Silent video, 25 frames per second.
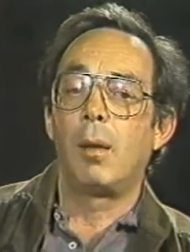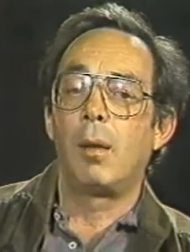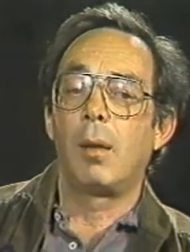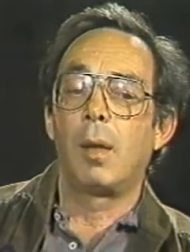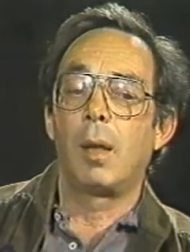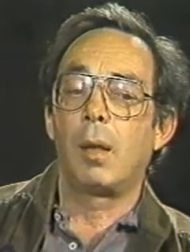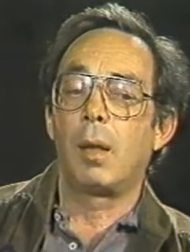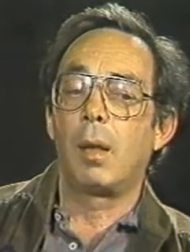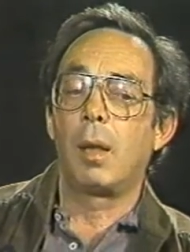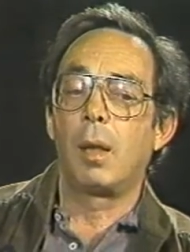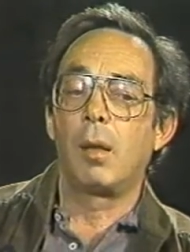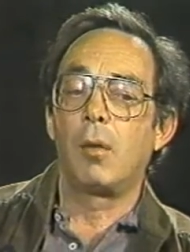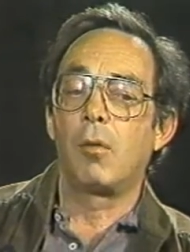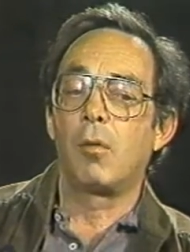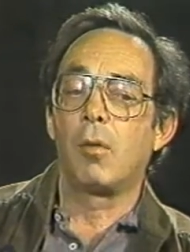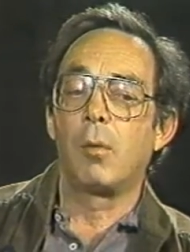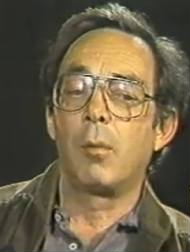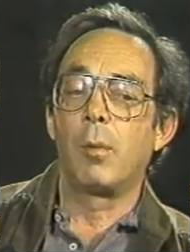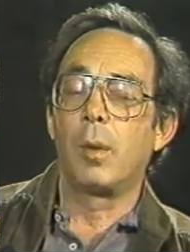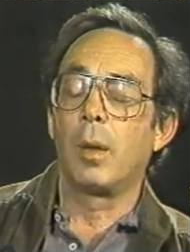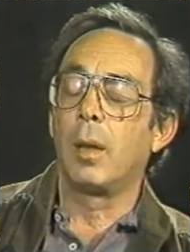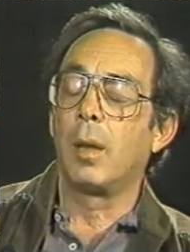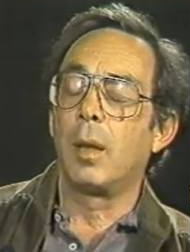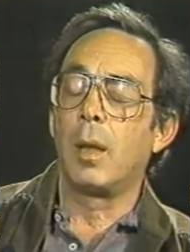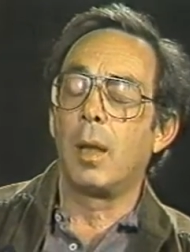that things are
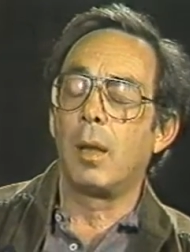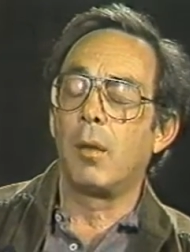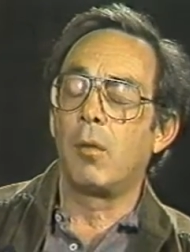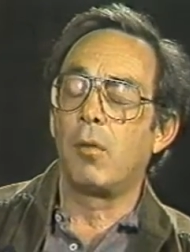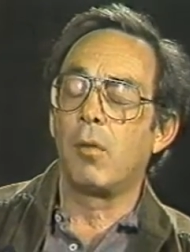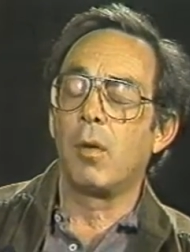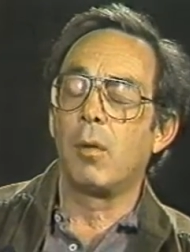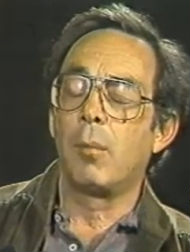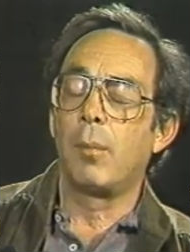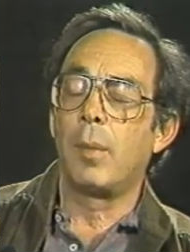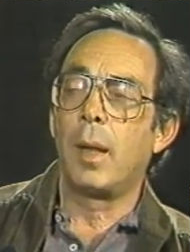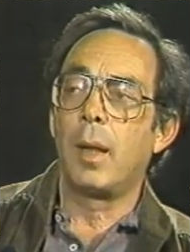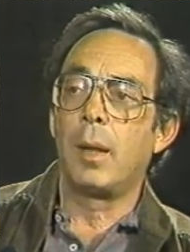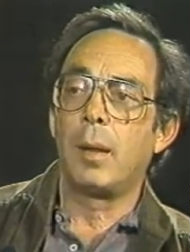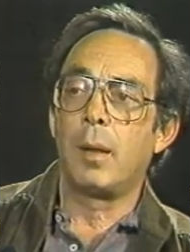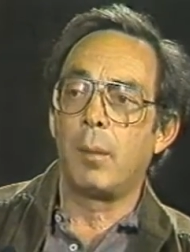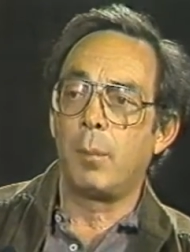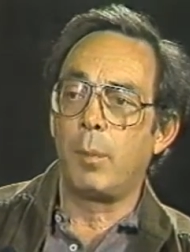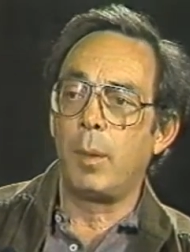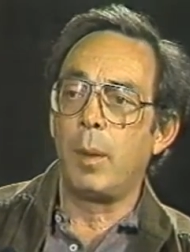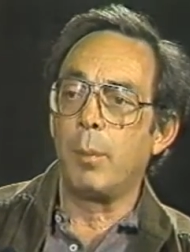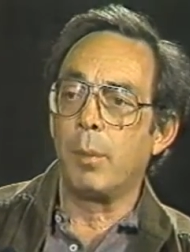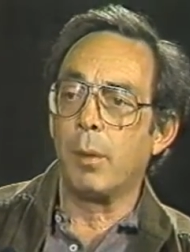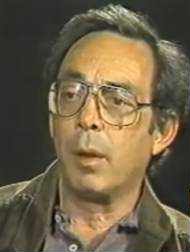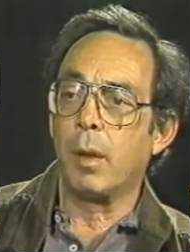really getting so bad
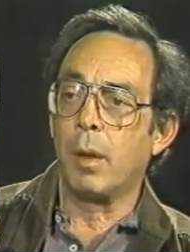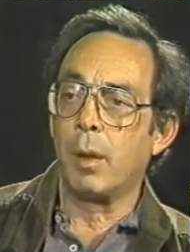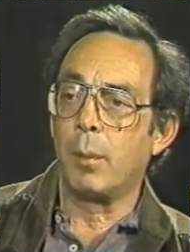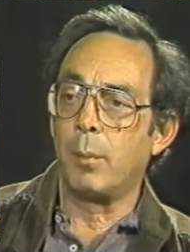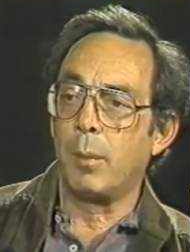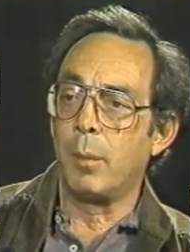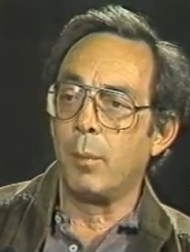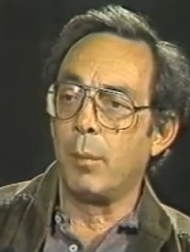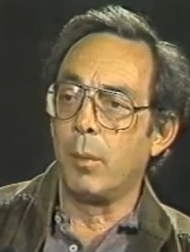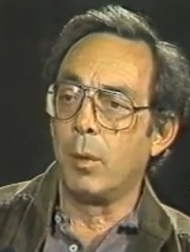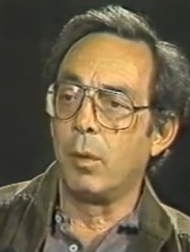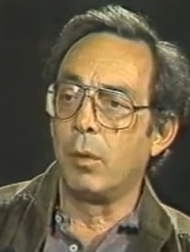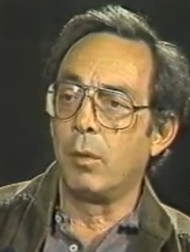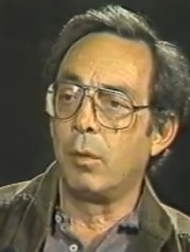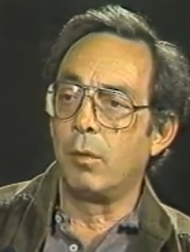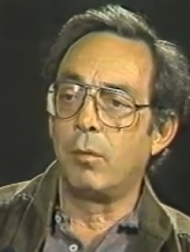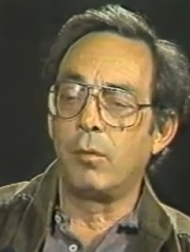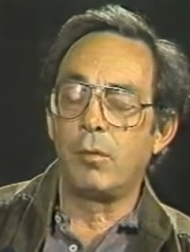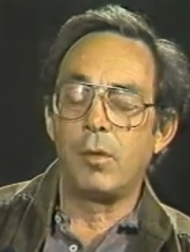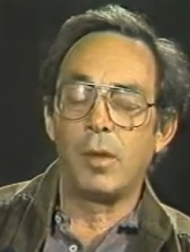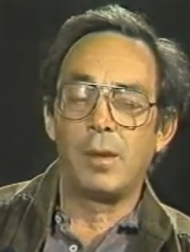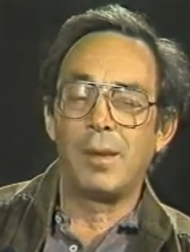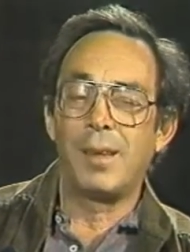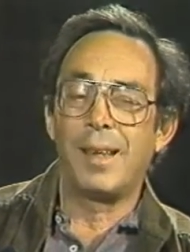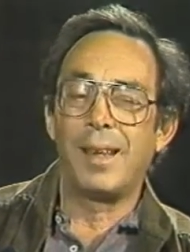that people ought to be
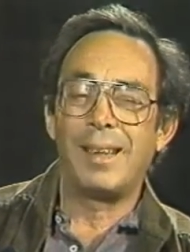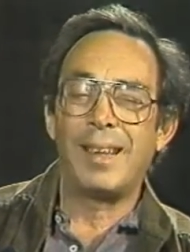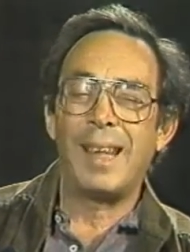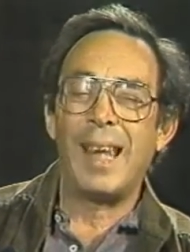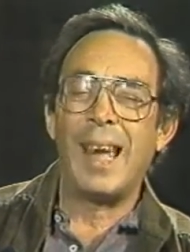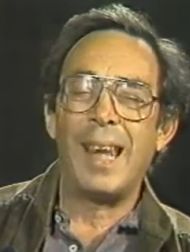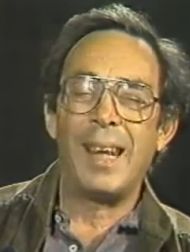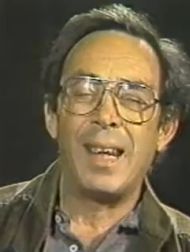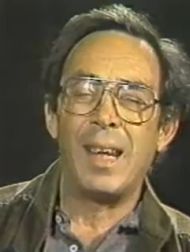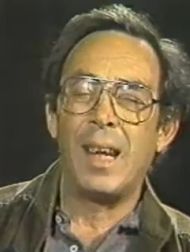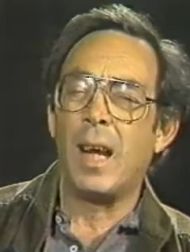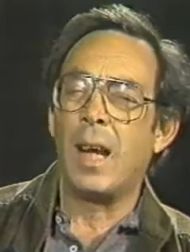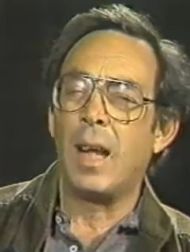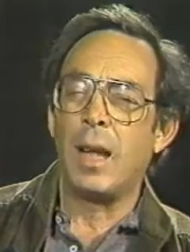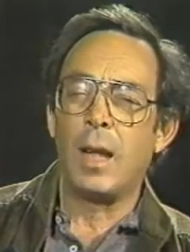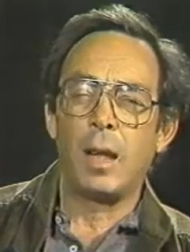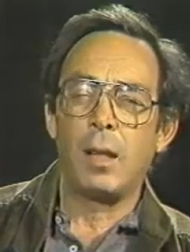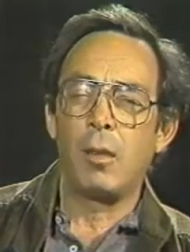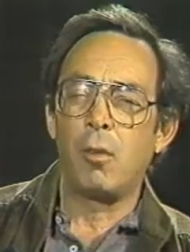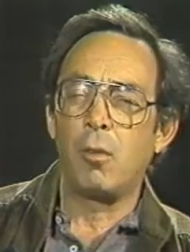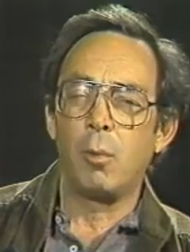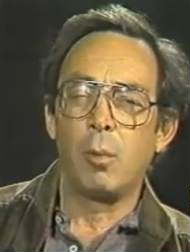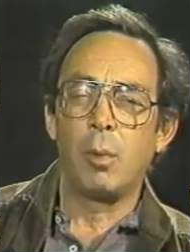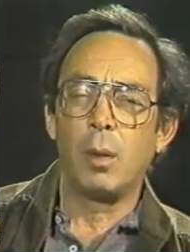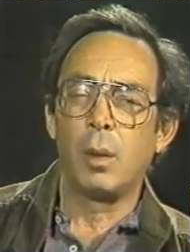moved and that that
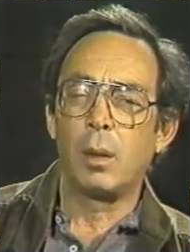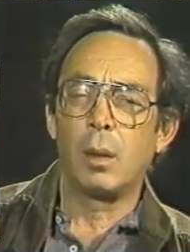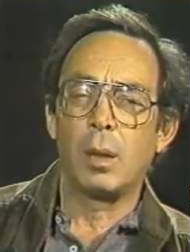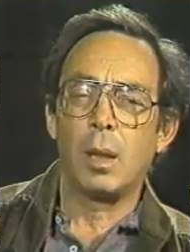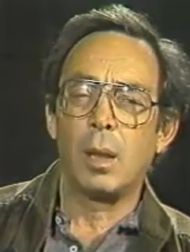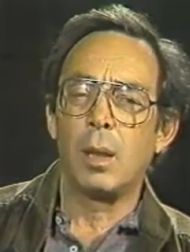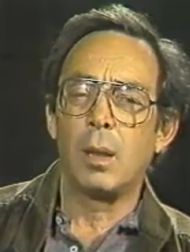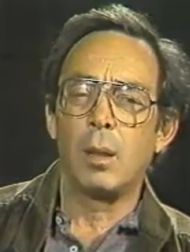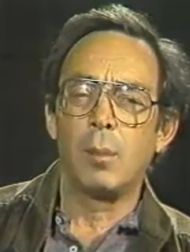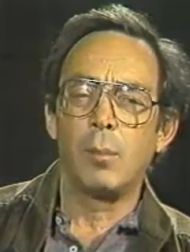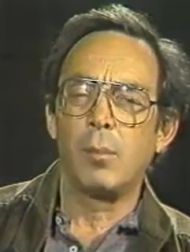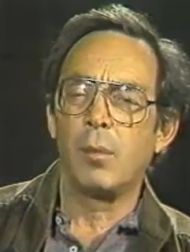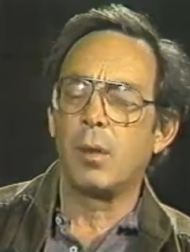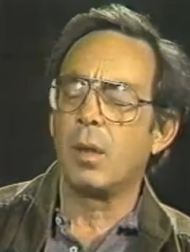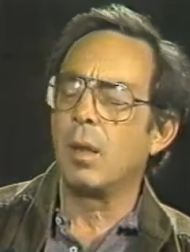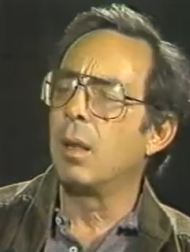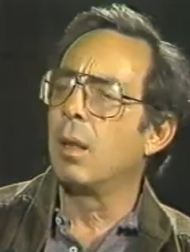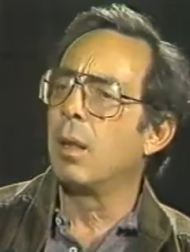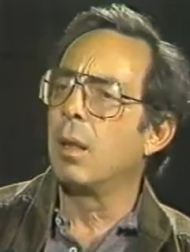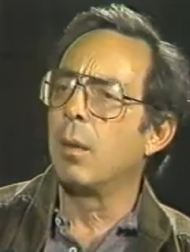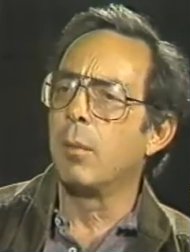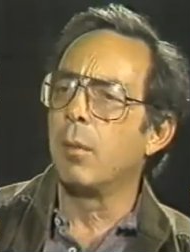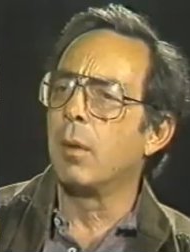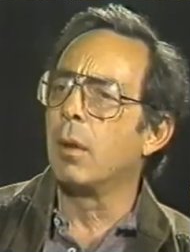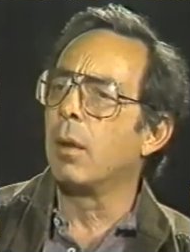knowledge will come to
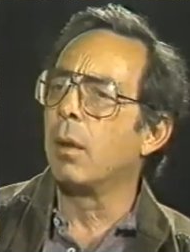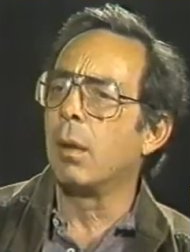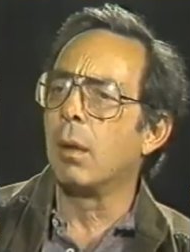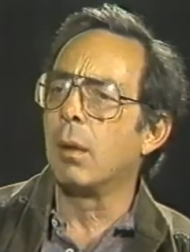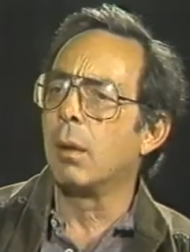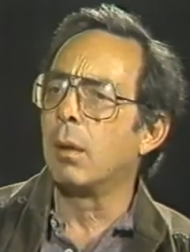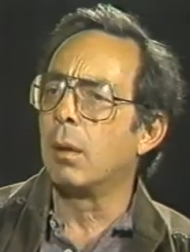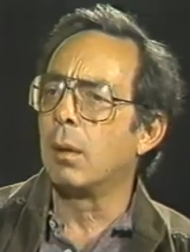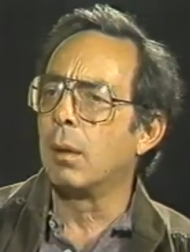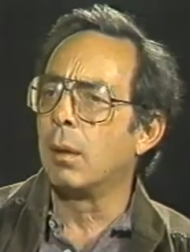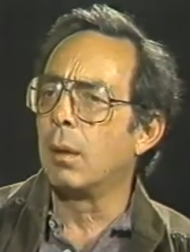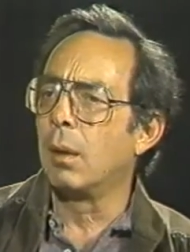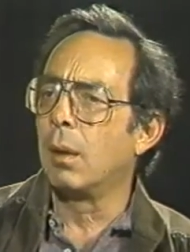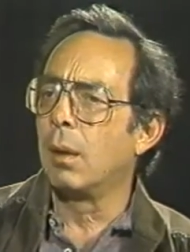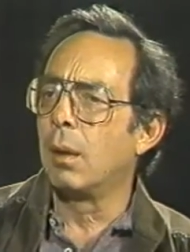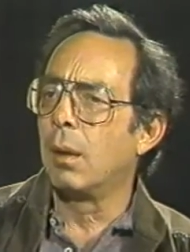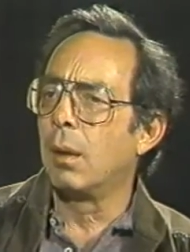him or her